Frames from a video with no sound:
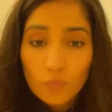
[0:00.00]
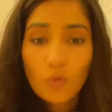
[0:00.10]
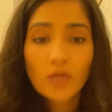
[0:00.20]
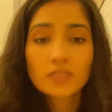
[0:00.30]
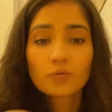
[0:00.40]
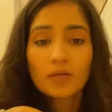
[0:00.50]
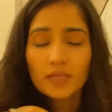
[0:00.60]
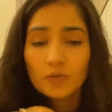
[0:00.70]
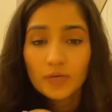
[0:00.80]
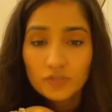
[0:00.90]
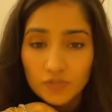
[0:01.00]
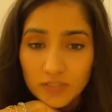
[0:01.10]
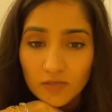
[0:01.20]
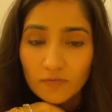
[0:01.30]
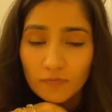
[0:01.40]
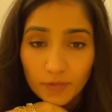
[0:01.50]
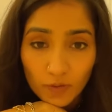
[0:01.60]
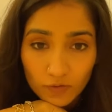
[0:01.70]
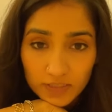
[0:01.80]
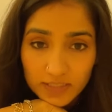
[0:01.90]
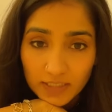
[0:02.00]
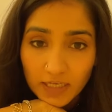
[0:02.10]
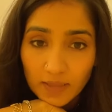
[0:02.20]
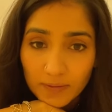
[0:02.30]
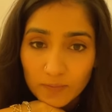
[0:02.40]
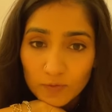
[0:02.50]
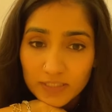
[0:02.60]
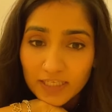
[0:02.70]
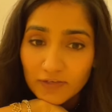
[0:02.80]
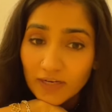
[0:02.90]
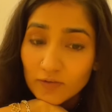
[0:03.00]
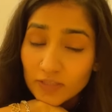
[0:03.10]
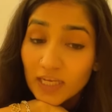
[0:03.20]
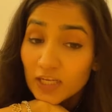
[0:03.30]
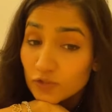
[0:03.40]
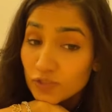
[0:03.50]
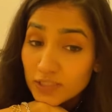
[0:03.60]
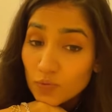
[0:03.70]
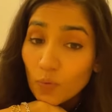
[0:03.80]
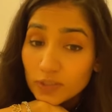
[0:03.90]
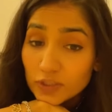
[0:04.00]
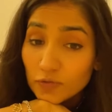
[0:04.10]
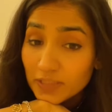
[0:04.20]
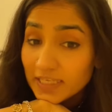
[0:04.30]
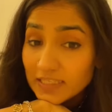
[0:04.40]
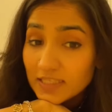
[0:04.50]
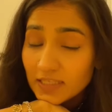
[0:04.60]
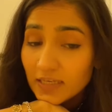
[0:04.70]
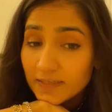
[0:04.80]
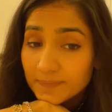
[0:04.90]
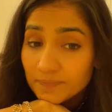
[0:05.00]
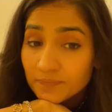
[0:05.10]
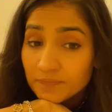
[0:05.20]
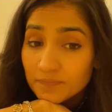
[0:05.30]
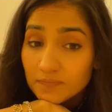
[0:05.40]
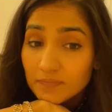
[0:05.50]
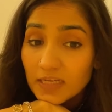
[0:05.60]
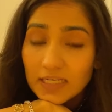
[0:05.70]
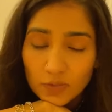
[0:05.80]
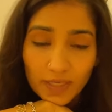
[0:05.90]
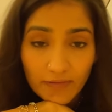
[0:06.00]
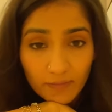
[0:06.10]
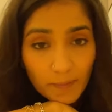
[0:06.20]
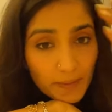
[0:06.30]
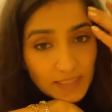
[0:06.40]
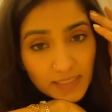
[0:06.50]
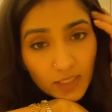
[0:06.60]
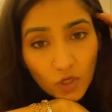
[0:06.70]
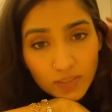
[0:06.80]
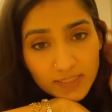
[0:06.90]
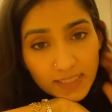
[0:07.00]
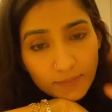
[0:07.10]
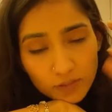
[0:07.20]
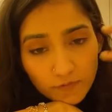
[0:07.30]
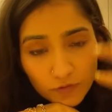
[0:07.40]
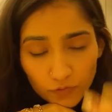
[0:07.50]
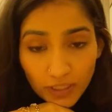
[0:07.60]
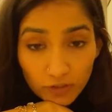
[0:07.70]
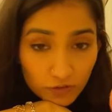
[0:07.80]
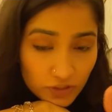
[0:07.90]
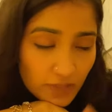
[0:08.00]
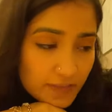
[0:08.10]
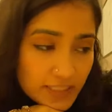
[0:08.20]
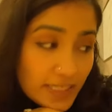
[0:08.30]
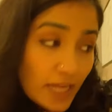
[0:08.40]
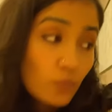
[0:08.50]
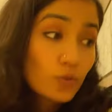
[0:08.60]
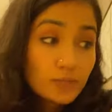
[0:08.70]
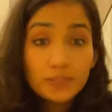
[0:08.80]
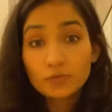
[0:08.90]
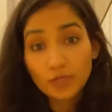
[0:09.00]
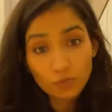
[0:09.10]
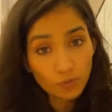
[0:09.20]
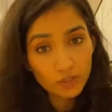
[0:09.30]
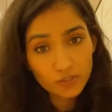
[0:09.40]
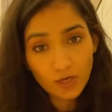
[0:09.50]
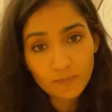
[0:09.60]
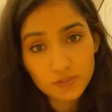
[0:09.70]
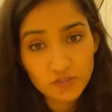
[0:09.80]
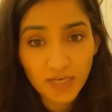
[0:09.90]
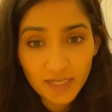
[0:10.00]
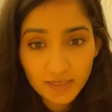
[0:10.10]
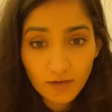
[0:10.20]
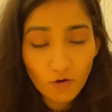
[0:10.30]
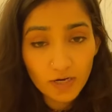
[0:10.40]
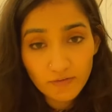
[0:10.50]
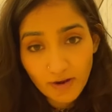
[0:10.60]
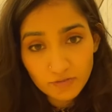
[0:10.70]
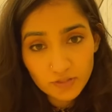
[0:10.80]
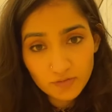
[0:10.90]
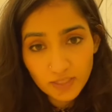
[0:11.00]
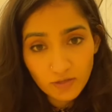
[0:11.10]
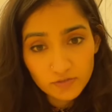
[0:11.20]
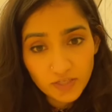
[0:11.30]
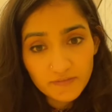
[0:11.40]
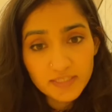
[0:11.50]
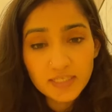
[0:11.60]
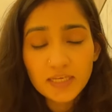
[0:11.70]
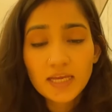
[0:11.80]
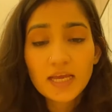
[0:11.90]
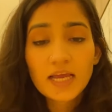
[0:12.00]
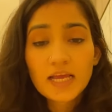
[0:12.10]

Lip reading: What were the questions from the audience at Karma mostly around? Just what to eat. So I gave them a basic concept of youth and longevity, and I will be doing a workshop in Jan around youth and longevity.